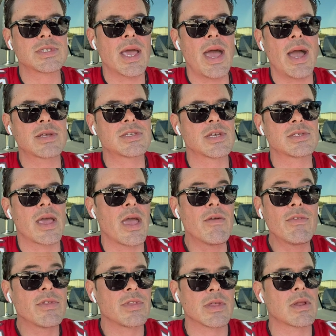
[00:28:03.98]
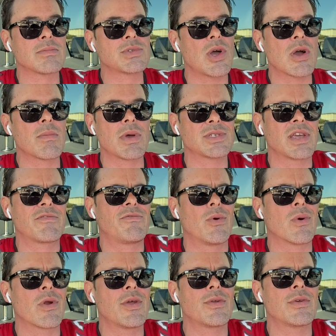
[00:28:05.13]
to access everything that I'm talking about, it's like
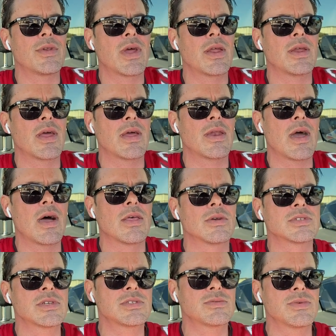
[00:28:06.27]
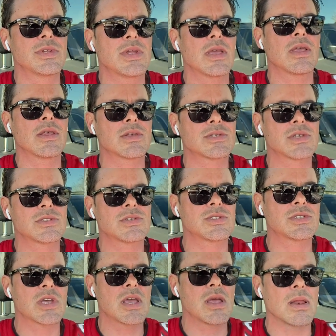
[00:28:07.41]
four hundred ninety-nine dollars. That's ridiculous. That's
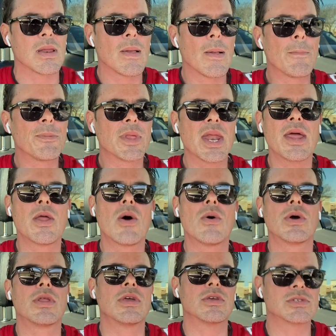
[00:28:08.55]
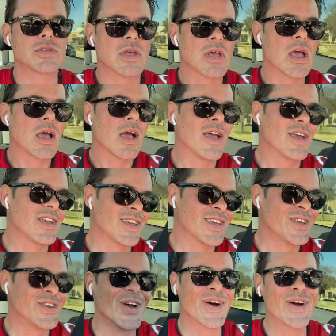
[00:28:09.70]
insane, and I know it is.
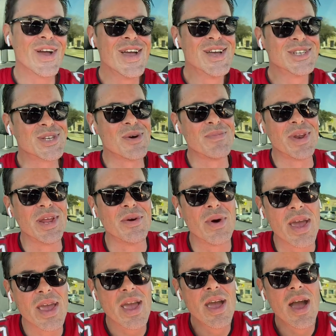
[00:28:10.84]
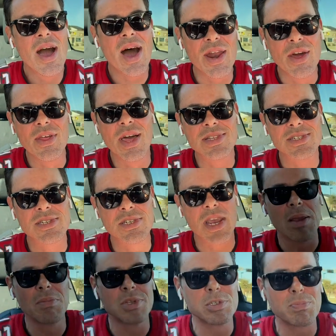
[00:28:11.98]
You know, so, but anyway, I know that's a
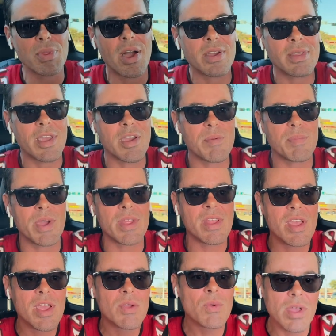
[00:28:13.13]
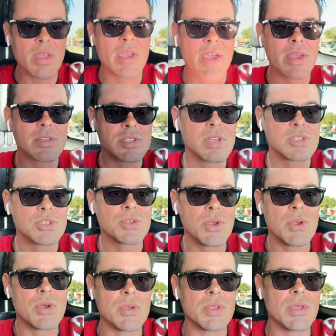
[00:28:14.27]
shameless plug there, but really, it's it's
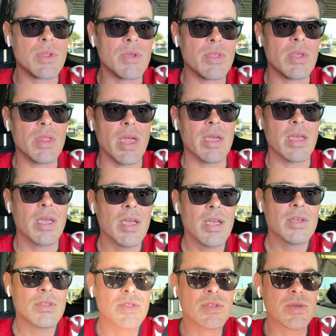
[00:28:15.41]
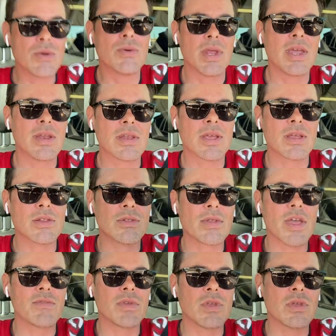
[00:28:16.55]
true. You know, like, you need to,
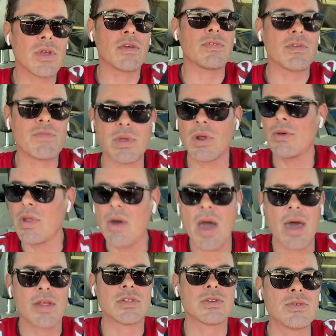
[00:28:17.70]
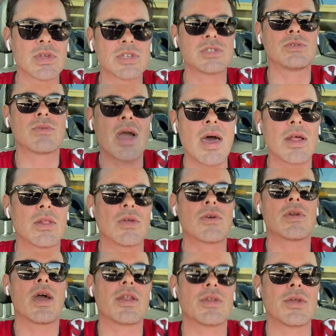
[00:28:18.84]
if, if, if you don't know how to do this, you got to
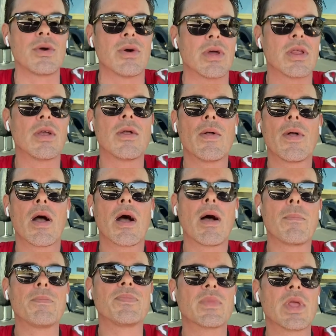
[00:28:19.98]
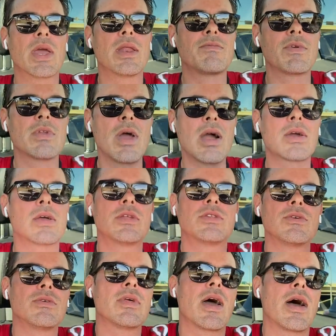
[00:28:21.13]
learn how to do it. Um, and if you're not going to
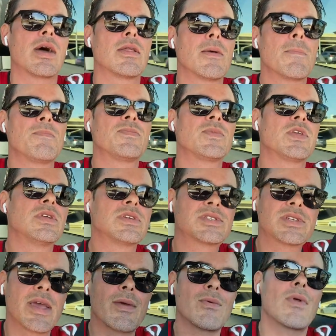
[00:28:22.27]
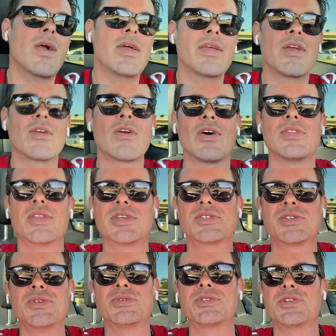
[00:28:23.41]
do that, you need to stay right here on this
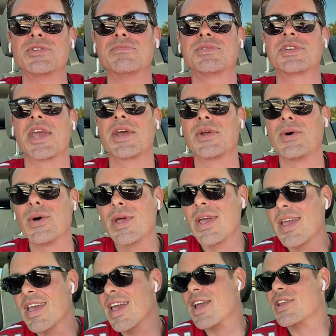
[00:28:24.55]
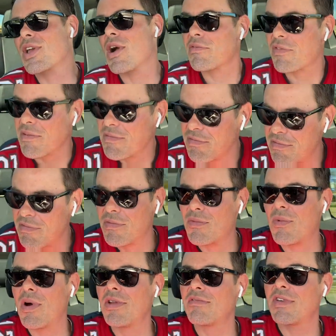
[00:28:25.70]
YouTube channel and go from
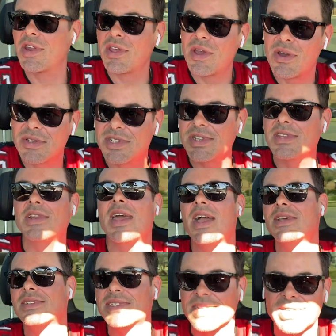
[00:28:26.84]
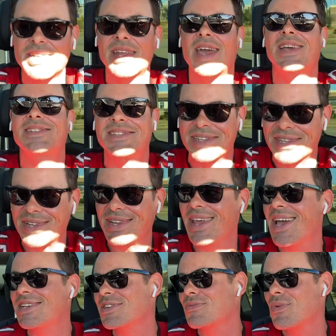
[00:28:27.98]
one video to the next, to the next, to the
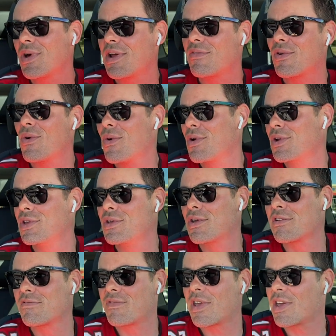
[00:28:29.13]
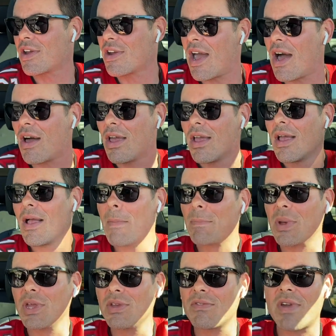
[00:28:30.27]
next, in whatever order you can figure it out.
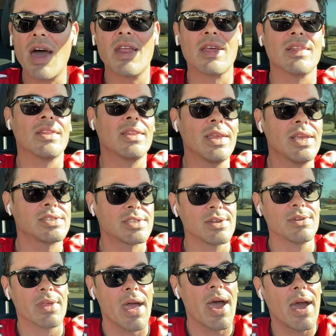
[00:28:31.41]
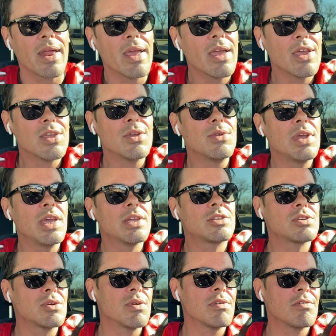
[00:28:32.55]
But you got to at least do that. You need
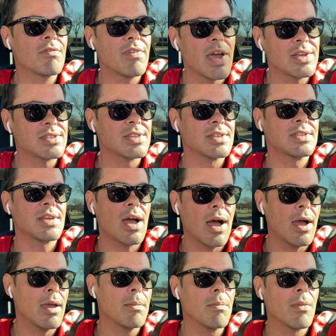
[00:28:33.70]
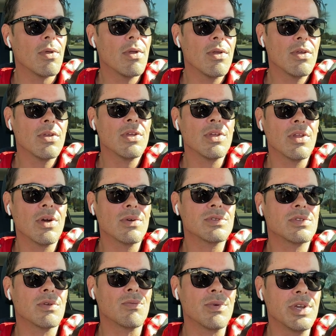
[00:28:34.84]
to invest the time, you know,
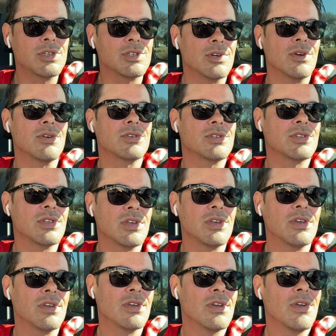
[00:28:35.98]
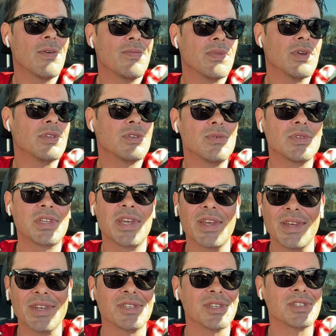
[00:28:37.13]
the research, the the due
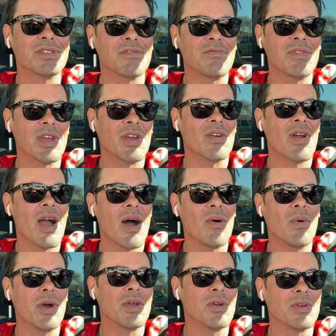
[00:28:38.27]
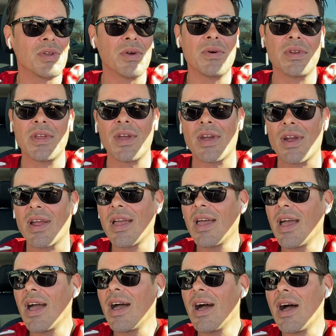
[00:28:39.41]
diligence to figure out what you're doing here.
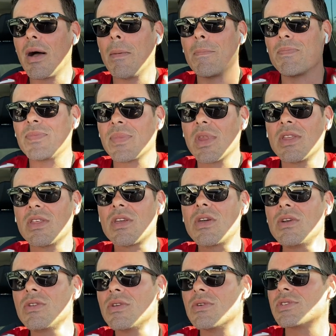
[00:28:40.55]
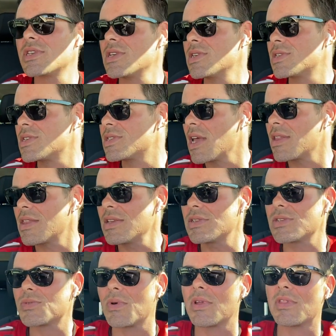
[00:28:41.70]
Um, the good news is, is that this
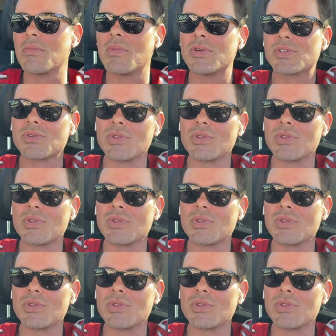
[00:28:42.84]
is one of the most